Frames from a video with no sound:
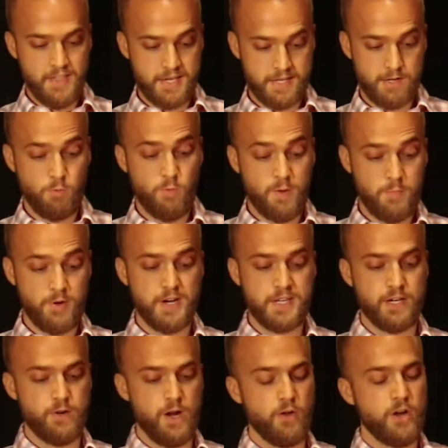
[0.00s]
this one
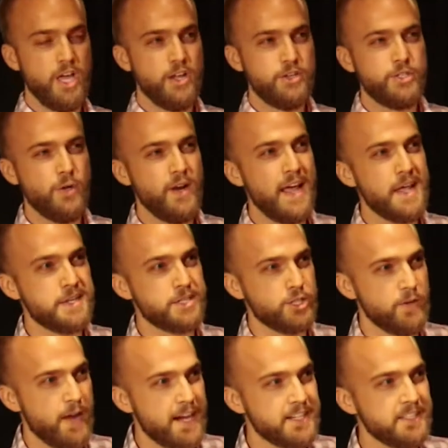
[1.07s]
person wrote, don't ask
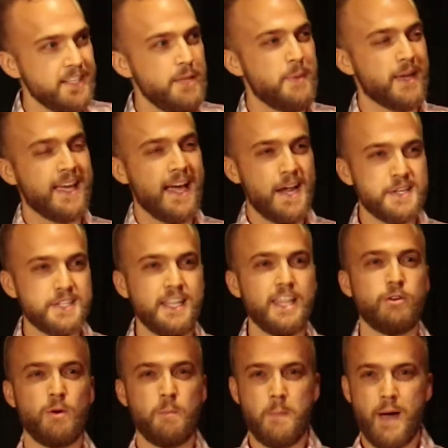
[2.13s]
directly, but
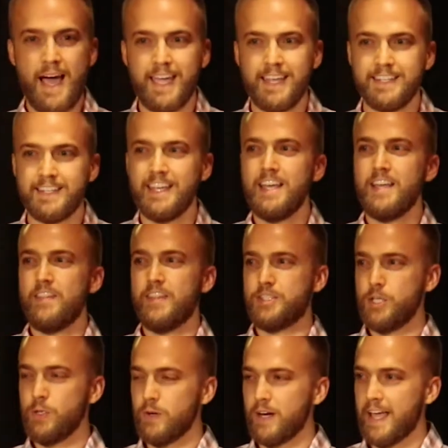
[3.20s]
constantly remind the
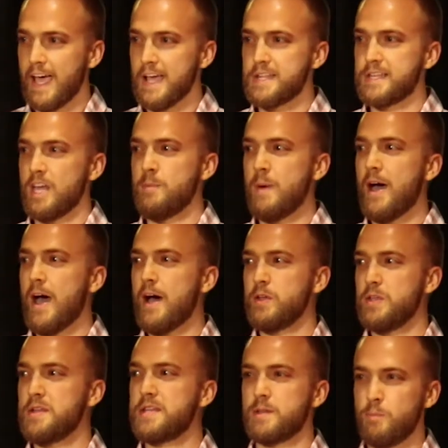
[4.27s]
tour guests about how
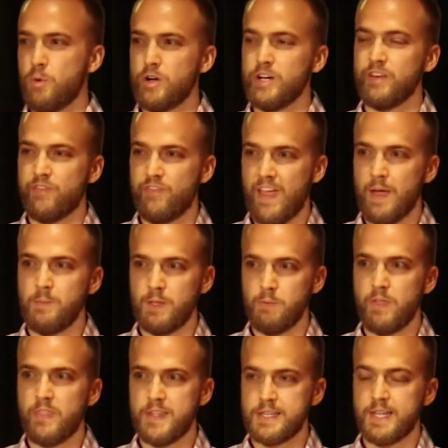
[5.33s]
you support your family
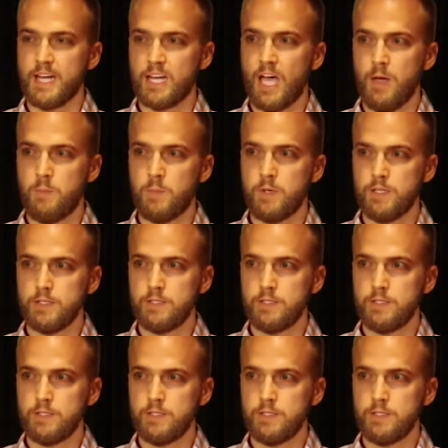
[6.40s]
with this income.